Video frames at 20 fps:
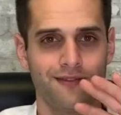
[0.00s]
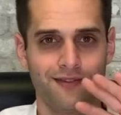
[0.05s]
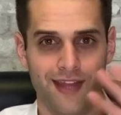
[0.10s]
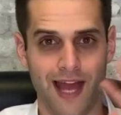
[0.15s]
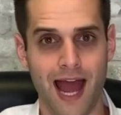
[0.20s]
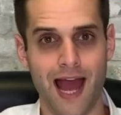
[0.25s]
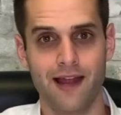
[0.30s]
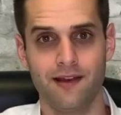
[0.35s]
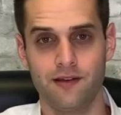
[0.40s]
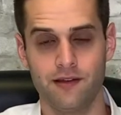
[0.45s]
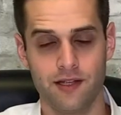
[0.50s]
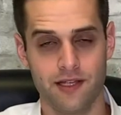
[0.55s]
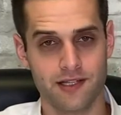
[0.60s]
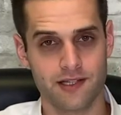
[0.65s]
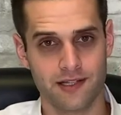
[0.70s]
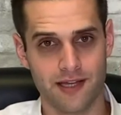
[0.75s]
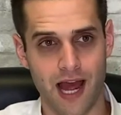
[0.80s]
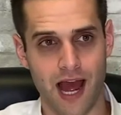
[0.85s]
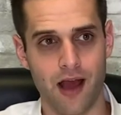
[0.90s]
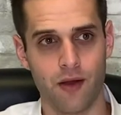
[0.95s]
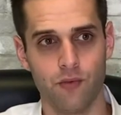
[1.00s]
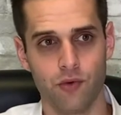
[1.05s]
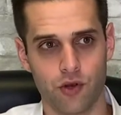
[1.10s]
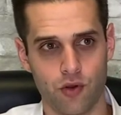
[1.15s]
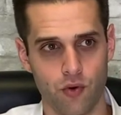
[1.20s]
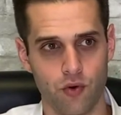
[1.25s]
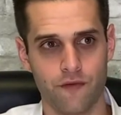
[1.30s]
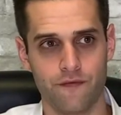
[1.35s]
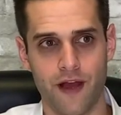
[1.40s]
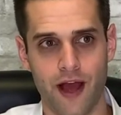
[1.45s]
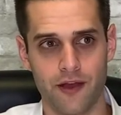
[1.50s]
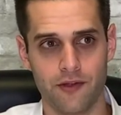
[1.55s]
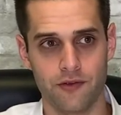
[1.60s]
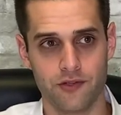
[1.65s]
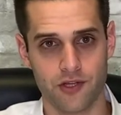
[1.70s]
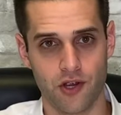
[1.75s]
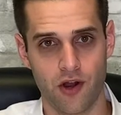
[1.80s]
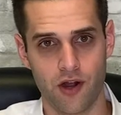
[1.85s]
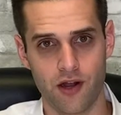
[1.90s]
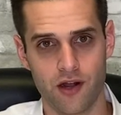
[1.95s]
That is not what core
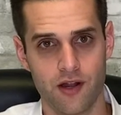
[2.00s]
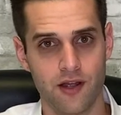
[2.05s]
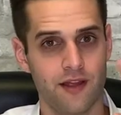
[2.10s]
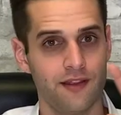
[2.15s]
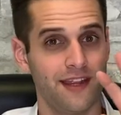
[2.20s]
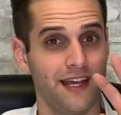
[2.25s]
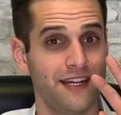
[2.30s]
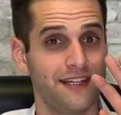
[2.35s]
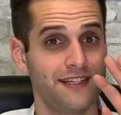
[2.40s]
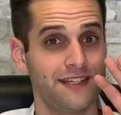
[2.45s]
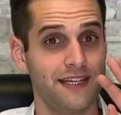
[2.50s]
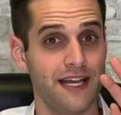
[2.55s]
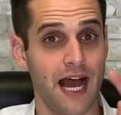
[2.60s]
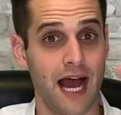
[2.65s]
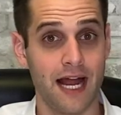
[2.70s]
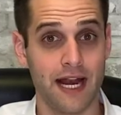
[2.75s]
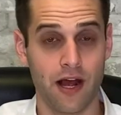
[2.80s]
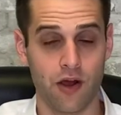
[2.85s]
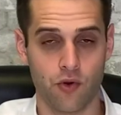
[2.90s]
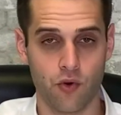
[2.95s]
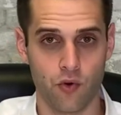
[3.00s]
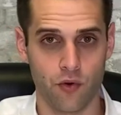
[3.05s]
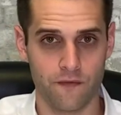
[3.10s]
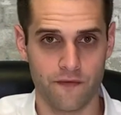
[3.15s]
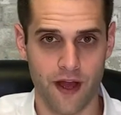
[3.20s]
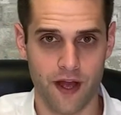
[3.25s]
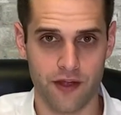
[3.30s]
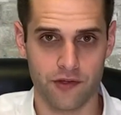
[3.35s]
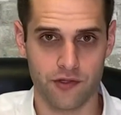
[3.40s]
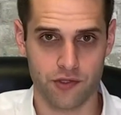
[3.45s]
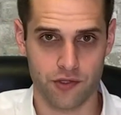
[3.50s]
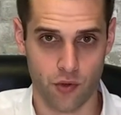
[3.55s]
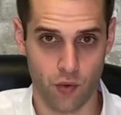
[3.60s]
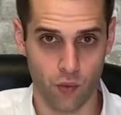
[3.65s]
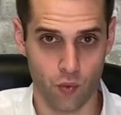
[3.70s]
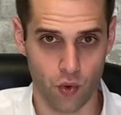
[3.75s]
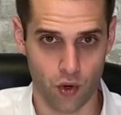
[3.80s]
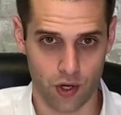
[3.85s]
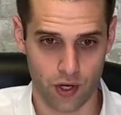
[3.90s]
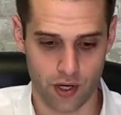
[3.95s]
values are. That is not how core values
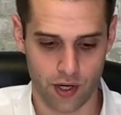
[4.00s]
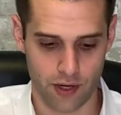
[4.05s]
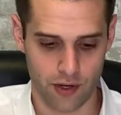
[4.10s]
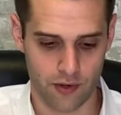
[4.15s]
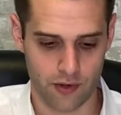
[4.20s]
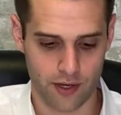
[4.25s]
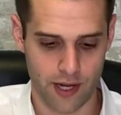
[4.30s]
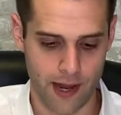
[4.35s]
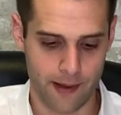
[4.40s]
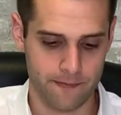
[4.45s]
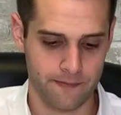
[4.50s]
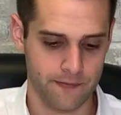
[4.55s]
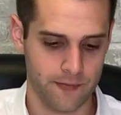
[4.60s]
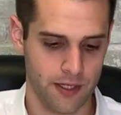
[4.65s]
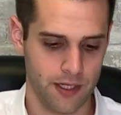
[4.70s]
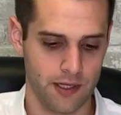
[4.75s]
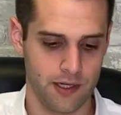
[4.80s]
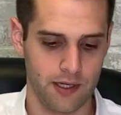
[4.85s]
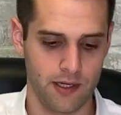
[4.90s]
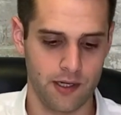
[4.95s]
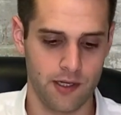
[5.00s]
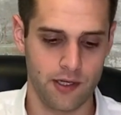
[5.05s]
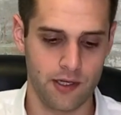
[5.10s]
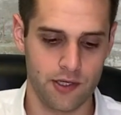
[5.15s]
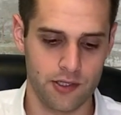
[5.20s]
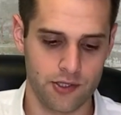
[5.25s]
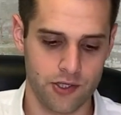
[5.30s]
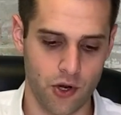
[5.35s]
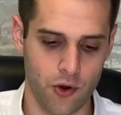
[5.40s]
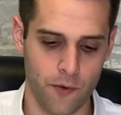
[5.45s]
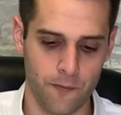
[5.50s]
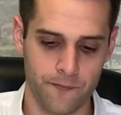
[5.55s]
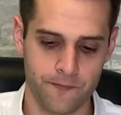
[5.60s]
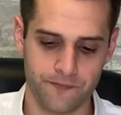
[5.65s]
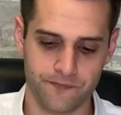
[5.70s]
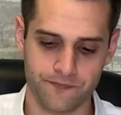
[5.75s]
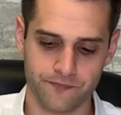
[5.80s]
work, okay? So